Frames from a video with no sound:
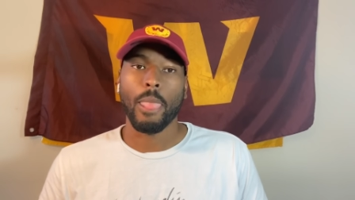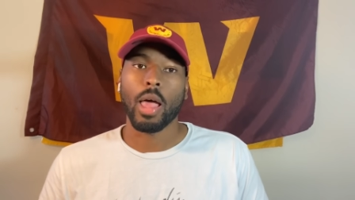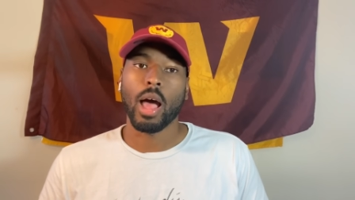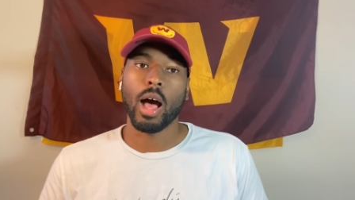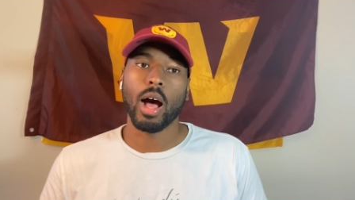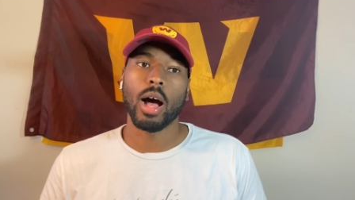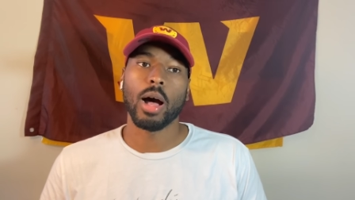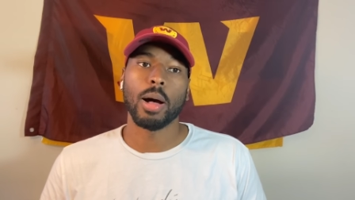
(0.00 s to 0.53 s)

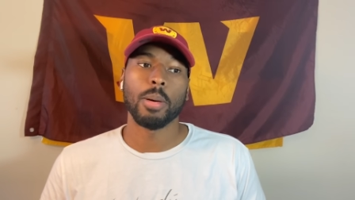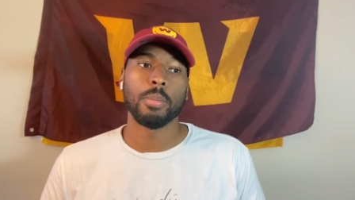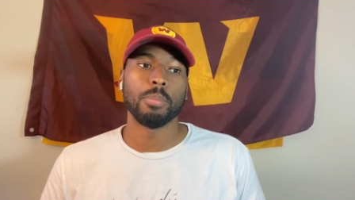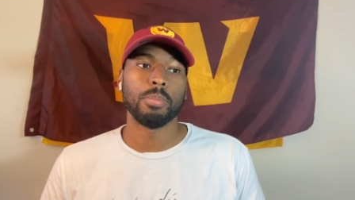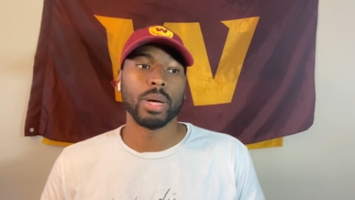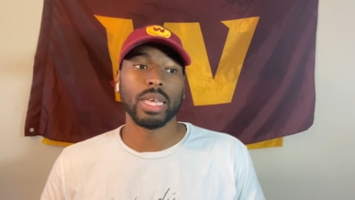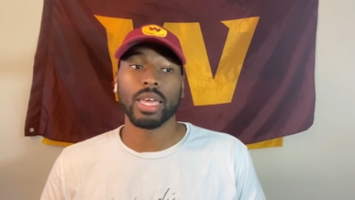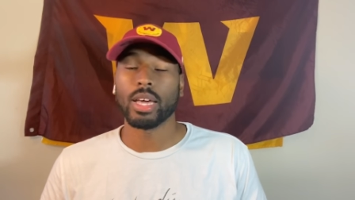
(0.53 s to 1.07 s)

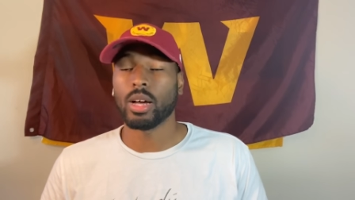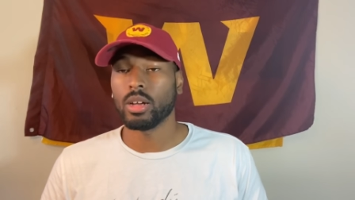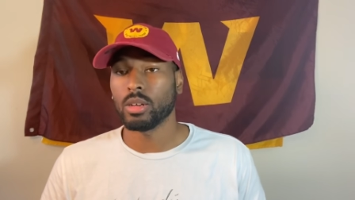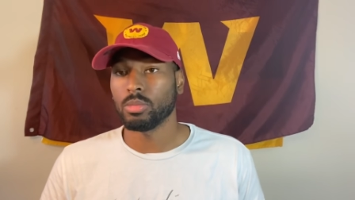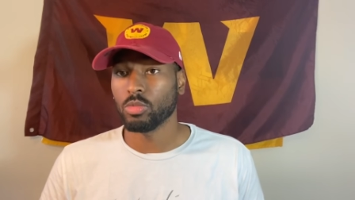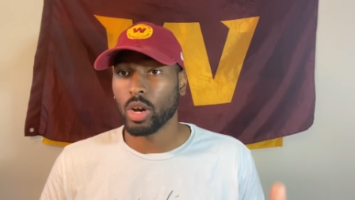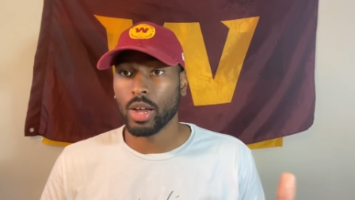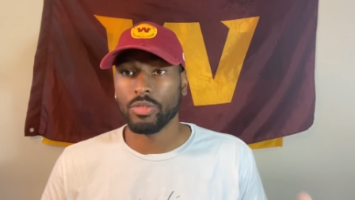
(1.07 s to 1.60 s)

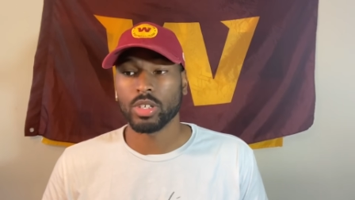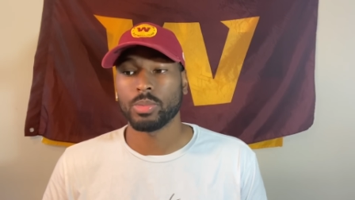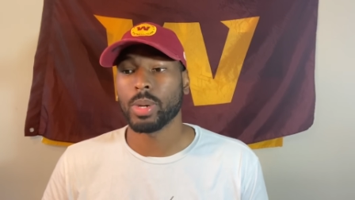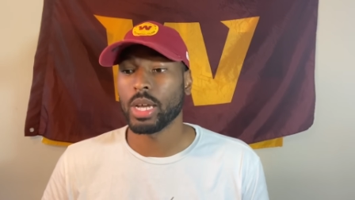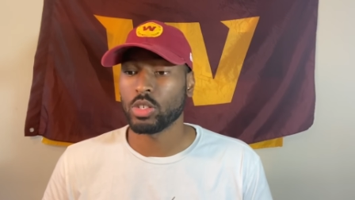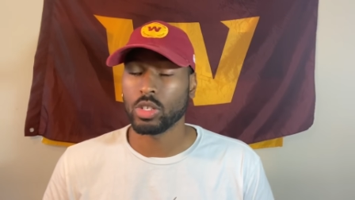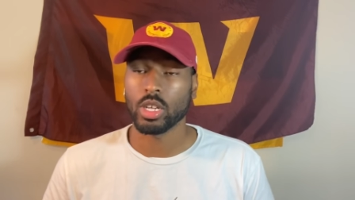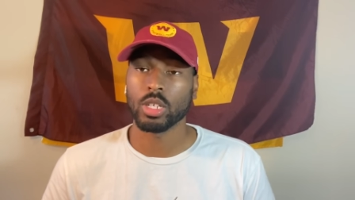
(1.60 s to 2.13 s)
Ryan
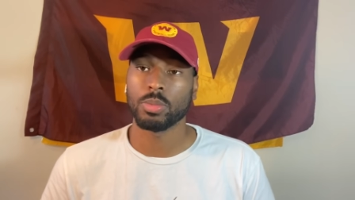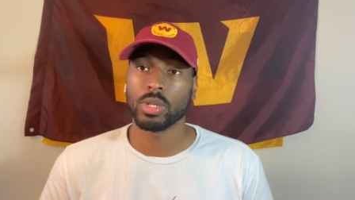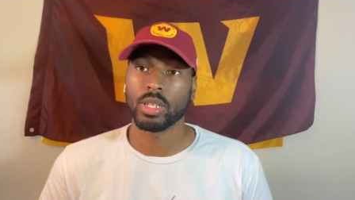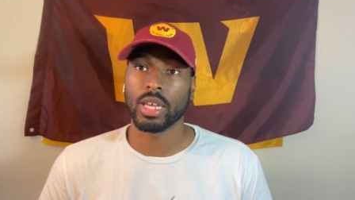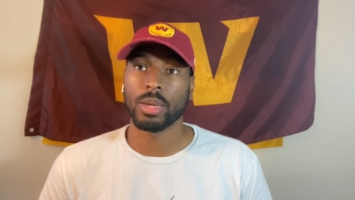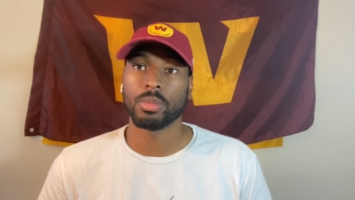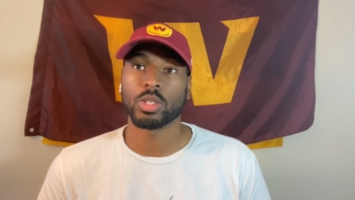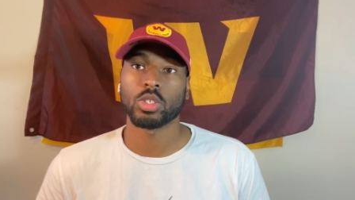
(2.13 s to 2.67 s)
Fitzpatrick has been
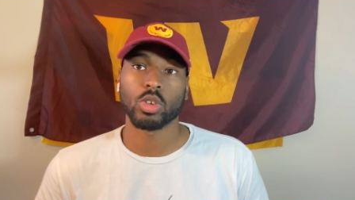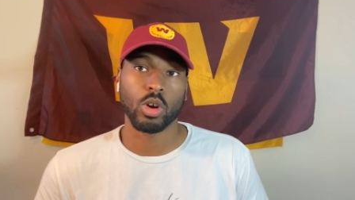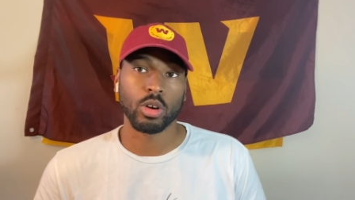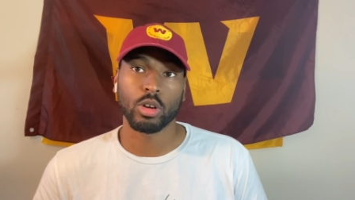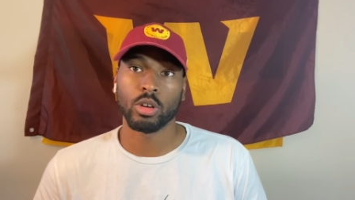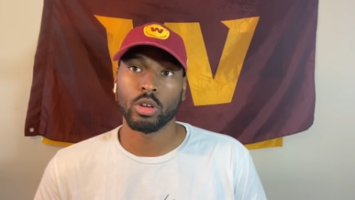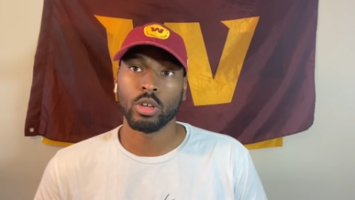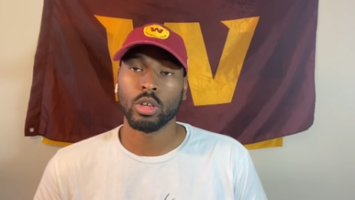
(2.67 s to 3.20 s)
named the
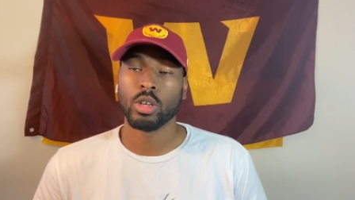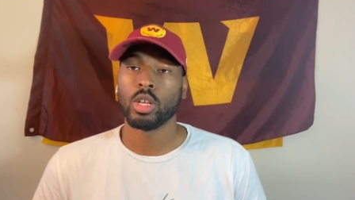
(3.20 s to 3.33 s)
starter.